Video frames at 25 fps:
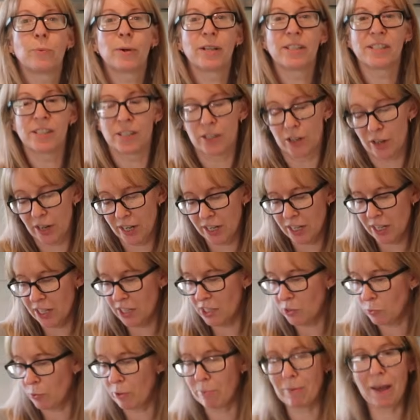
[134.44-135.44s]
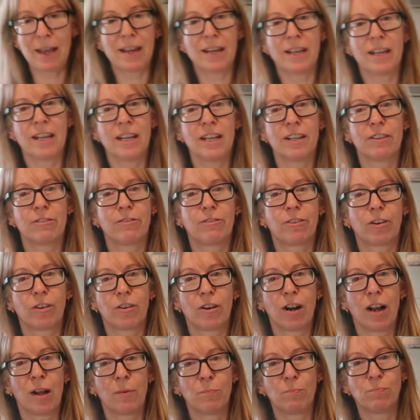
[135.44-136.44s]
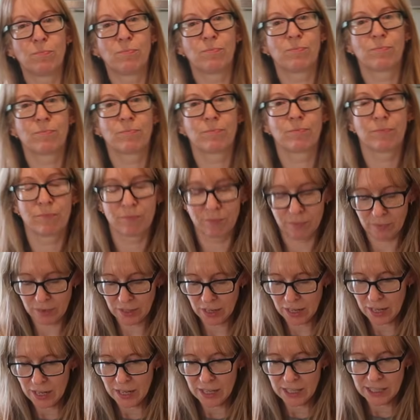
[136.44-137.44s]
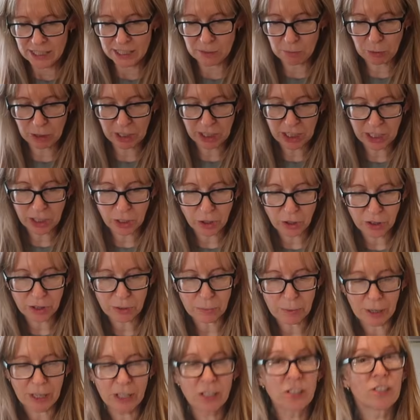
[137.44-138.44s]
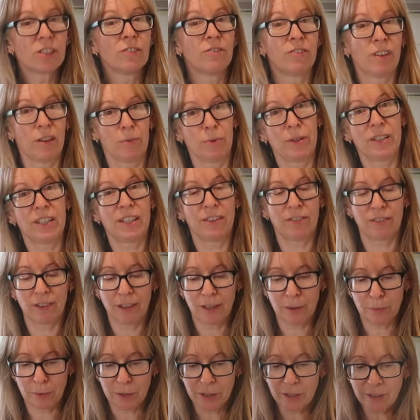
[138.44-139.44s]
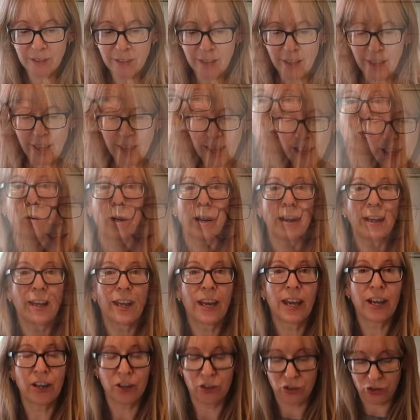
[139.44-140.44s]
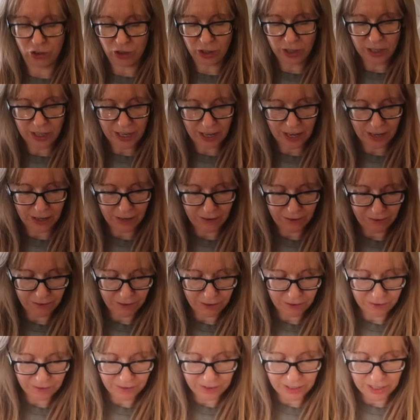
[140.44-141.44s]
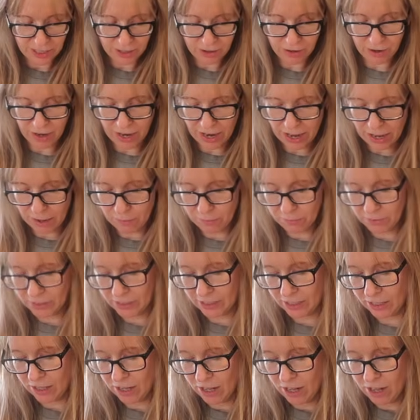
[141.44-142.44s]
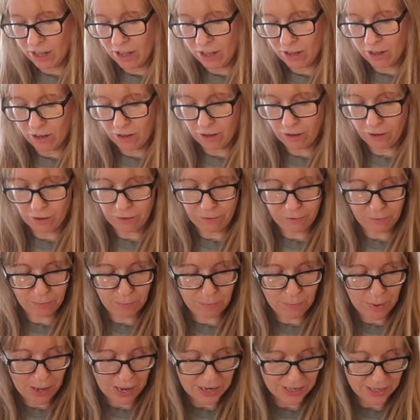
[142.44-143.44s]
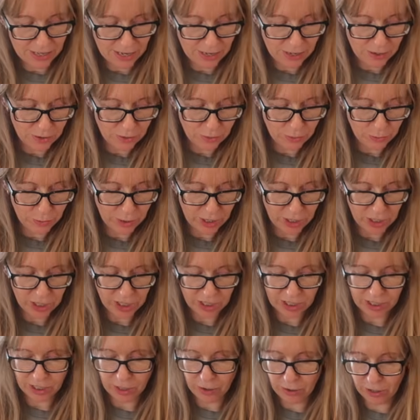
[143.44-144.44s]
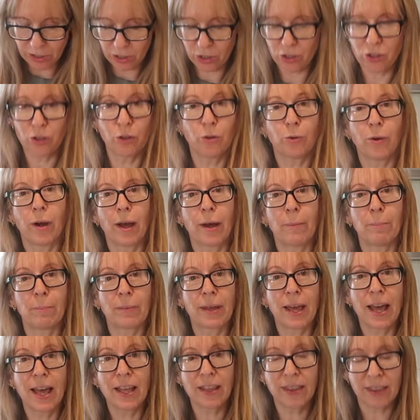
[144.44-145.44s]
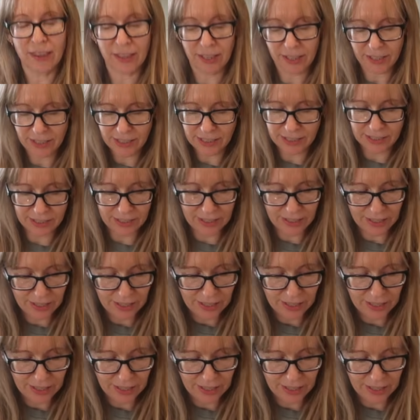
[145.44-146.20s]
to one side because we may need it for sprinkling on the bench. In fact, we definitely will. 150 grams of butter. We're just going to cut this